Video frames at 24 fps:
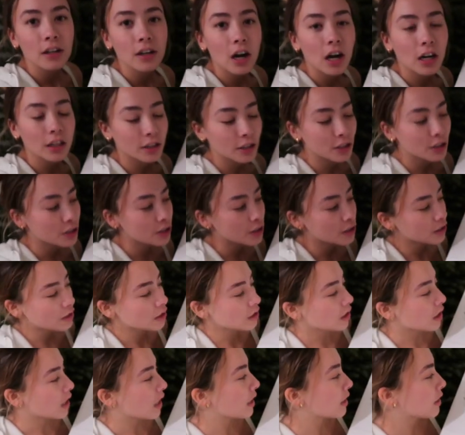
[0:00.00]
got this
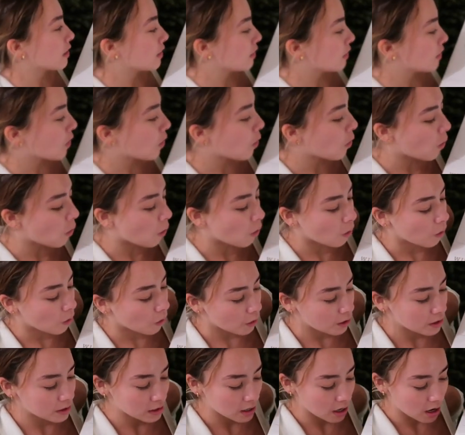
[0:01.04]
like
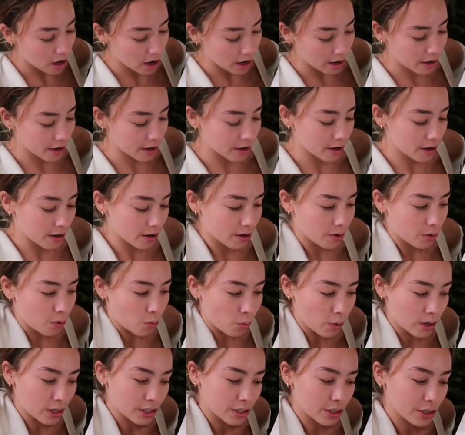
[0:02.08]
whole entire
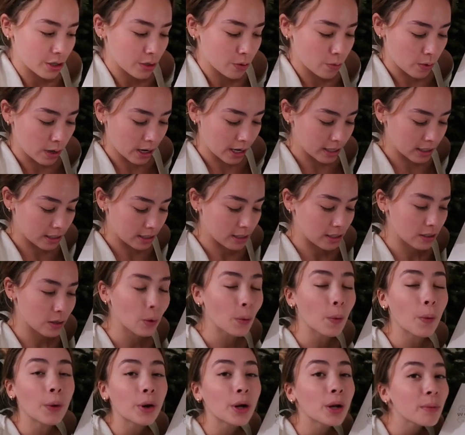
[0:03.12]
winter whites
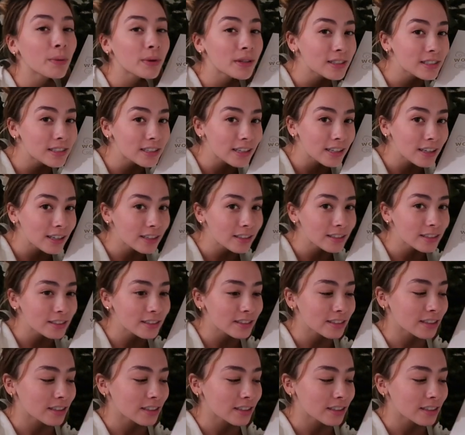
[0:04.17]
ornaments kit